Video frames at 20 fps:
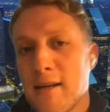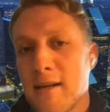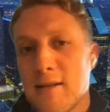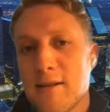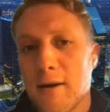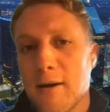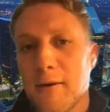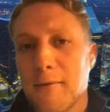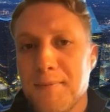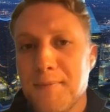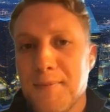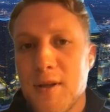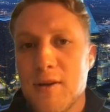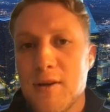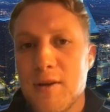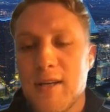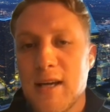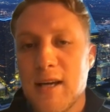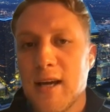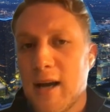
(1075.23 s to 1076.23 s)
So
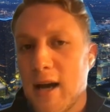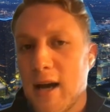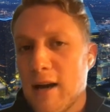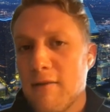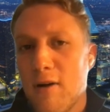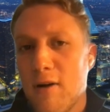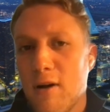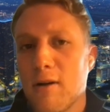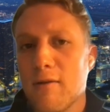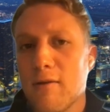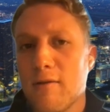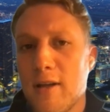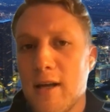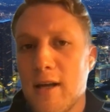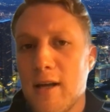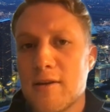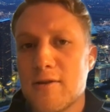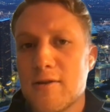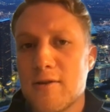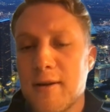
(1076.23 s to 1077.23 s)
you see it kind of all over the
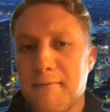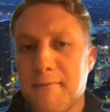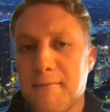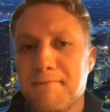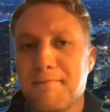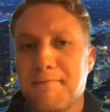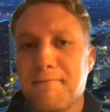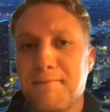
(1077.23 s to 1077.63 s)
industry.